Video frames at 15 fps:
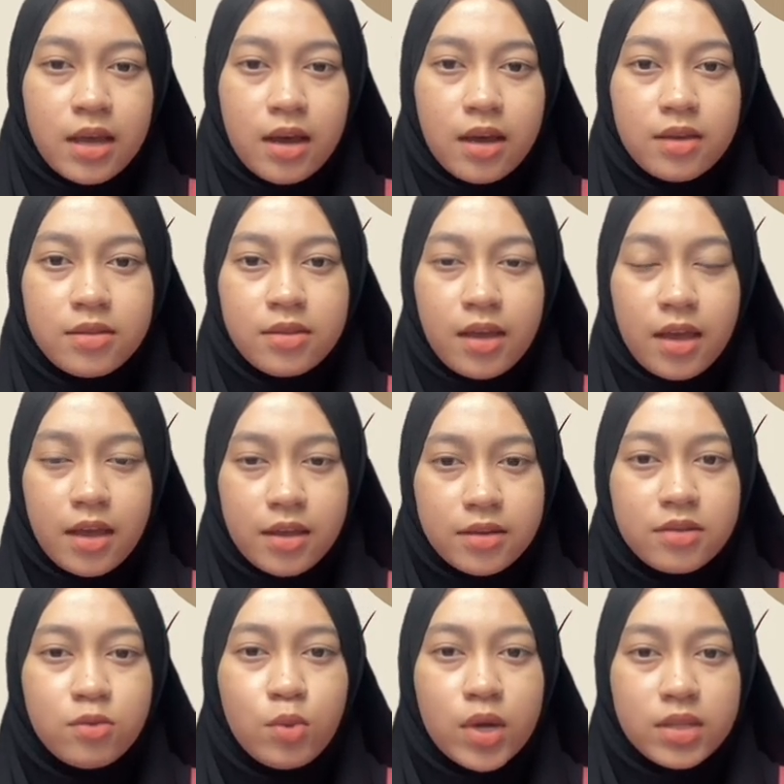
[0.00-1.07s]
Earth and
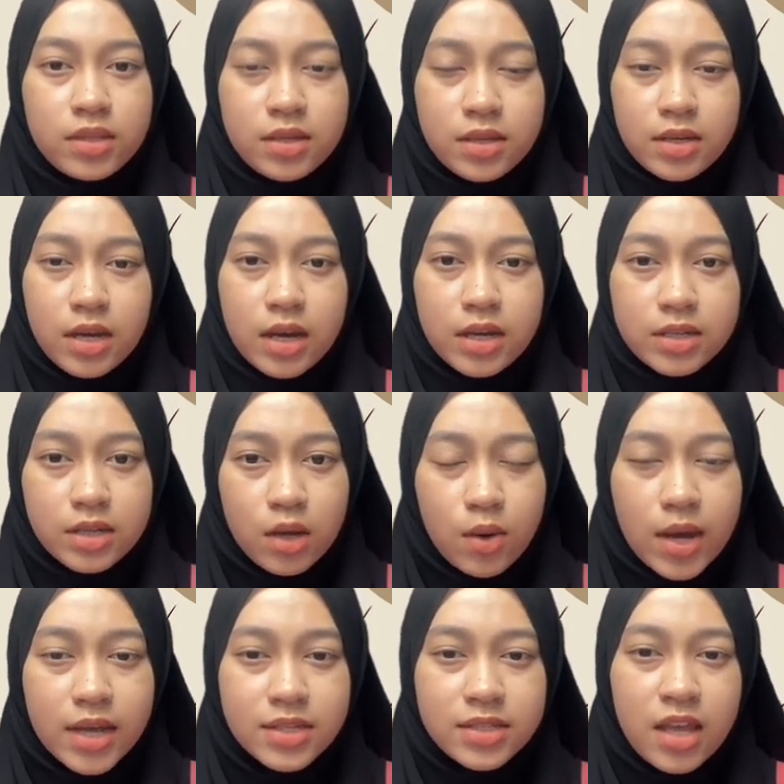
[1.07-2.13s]
water are known
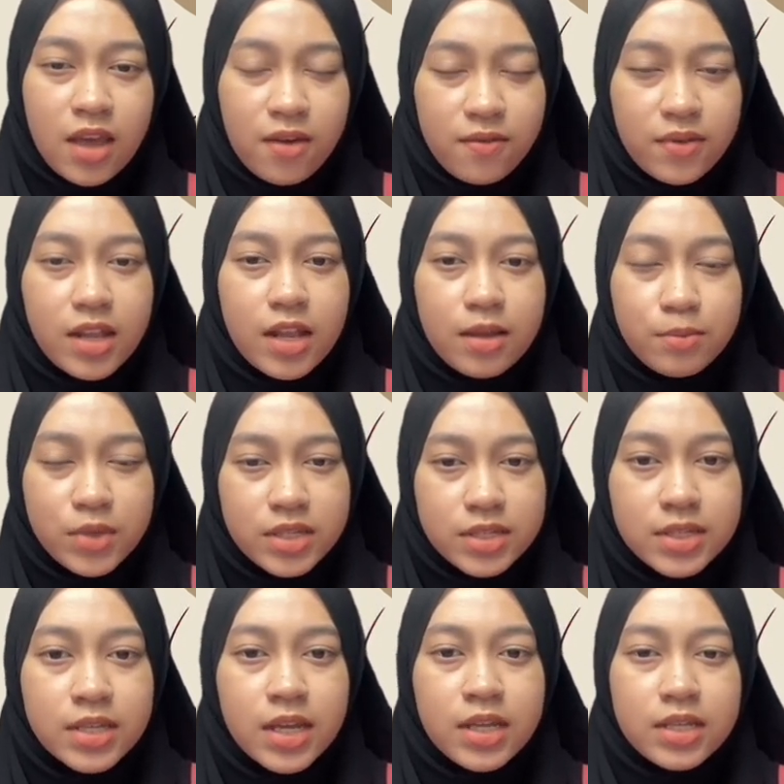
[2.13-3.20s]
as heavy elements.
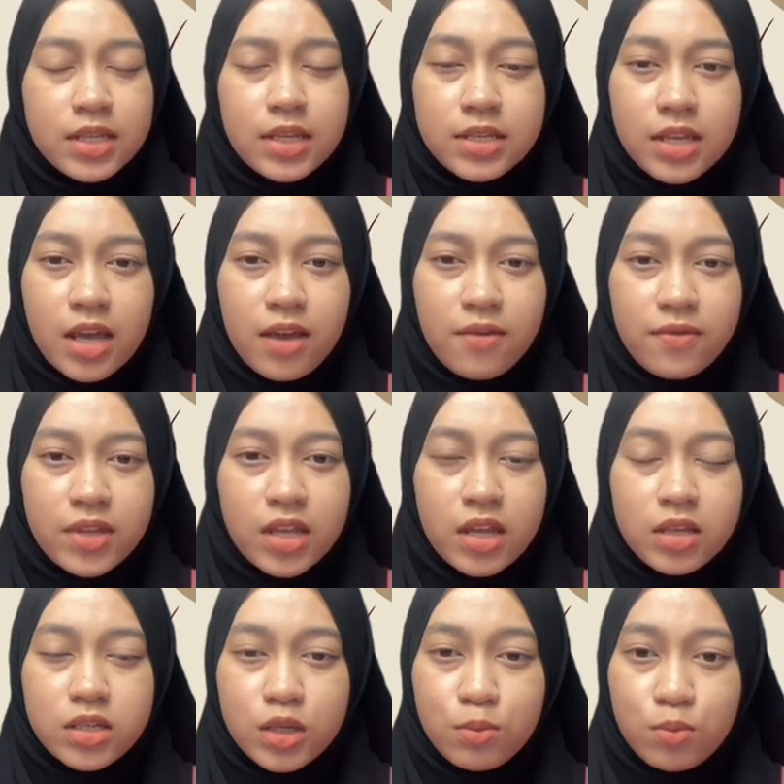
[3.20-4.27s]
This heavy
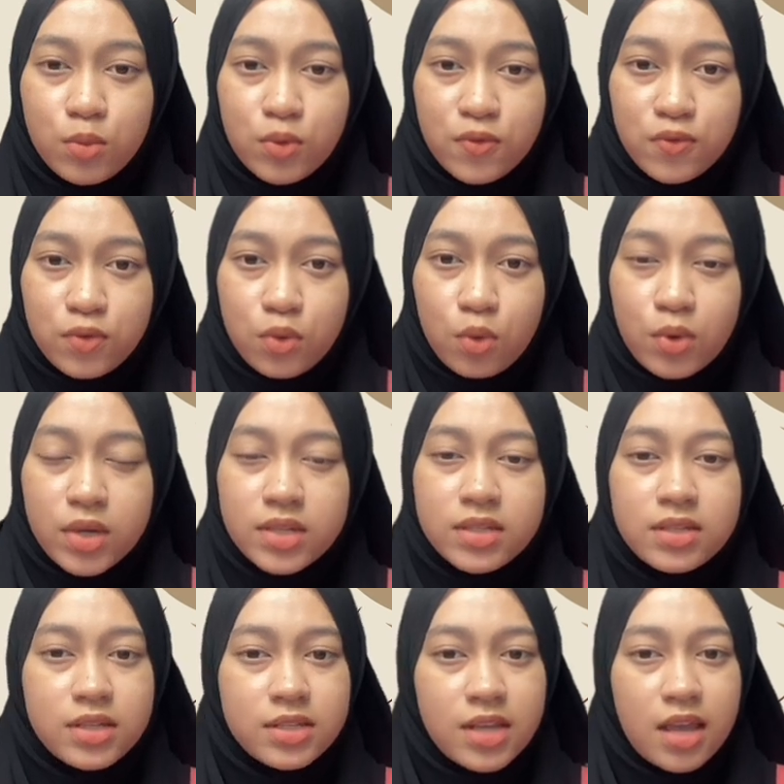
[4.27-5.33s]
nature move towards
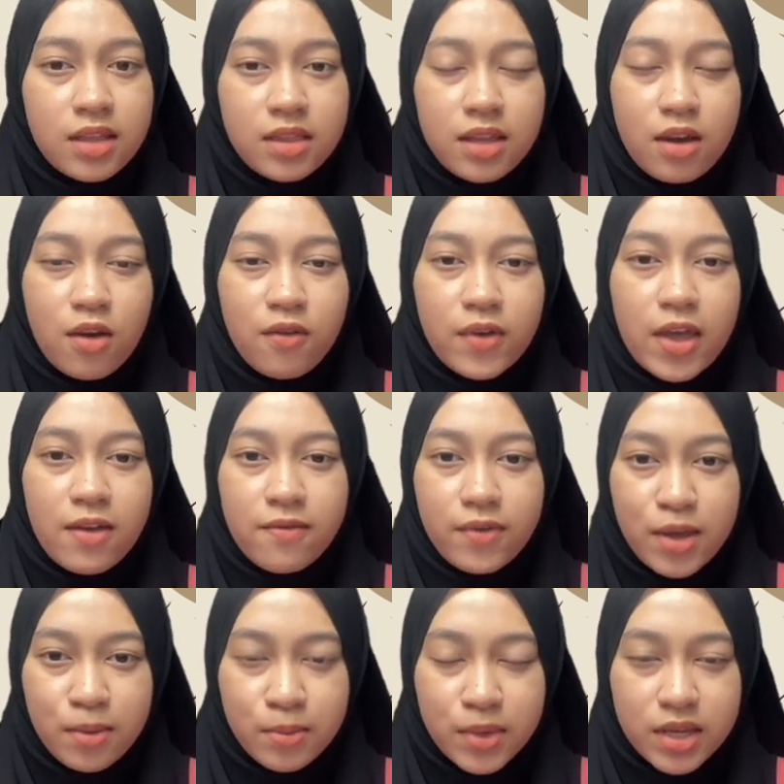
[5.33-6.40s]
the center of
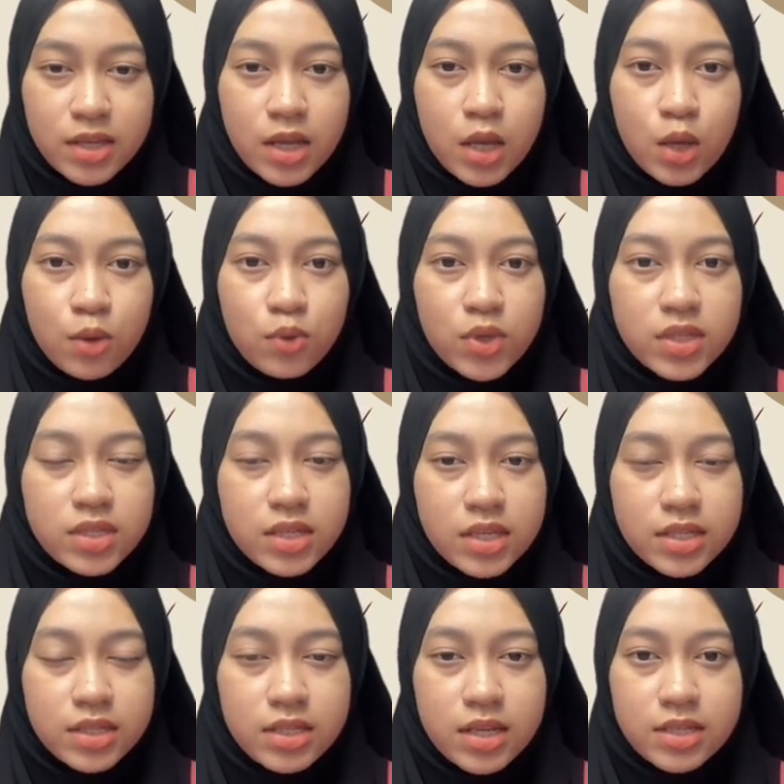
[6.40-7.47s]
environment, which
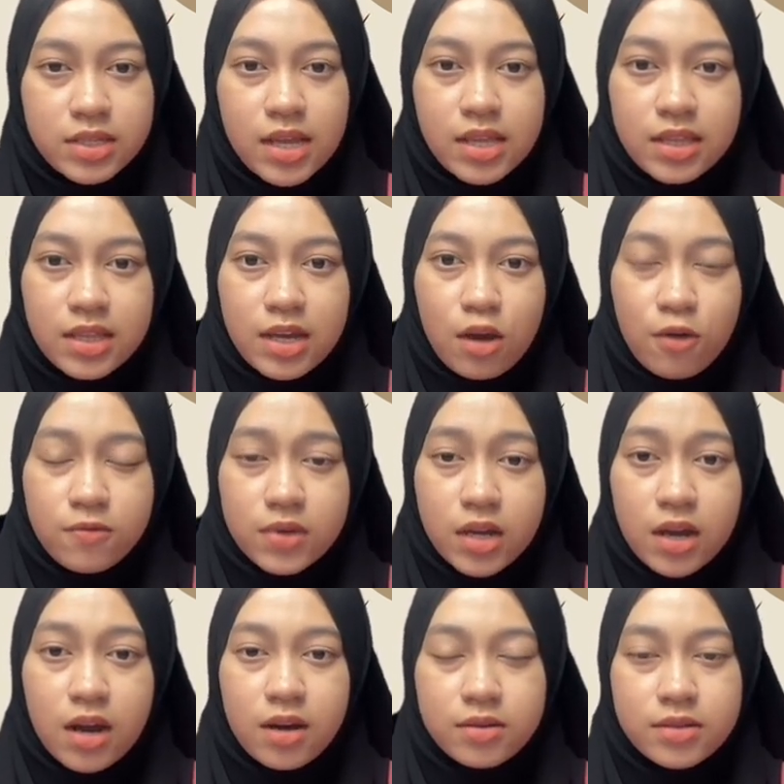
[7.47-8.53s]
is the center of the
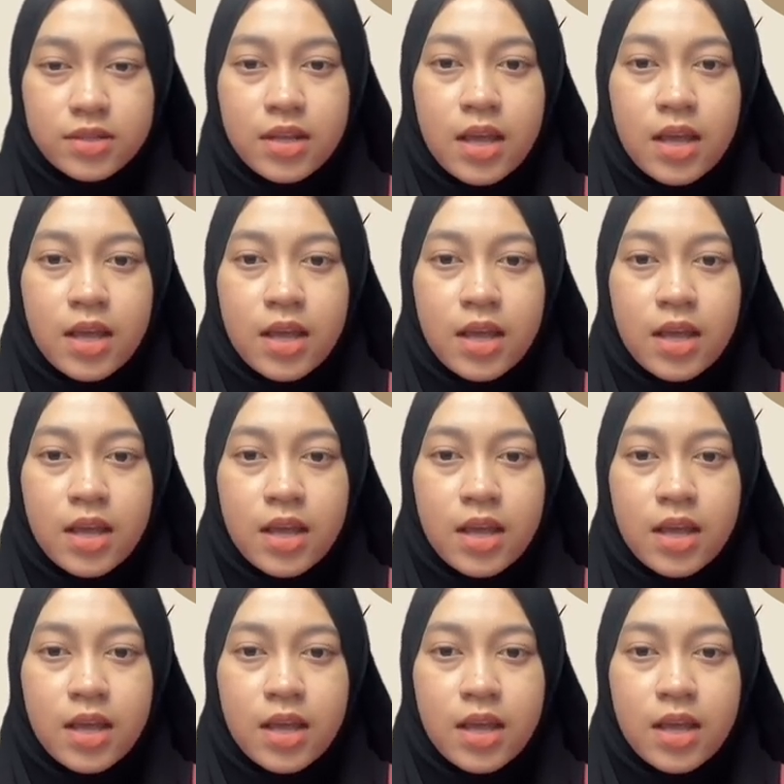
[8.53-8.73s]
earth.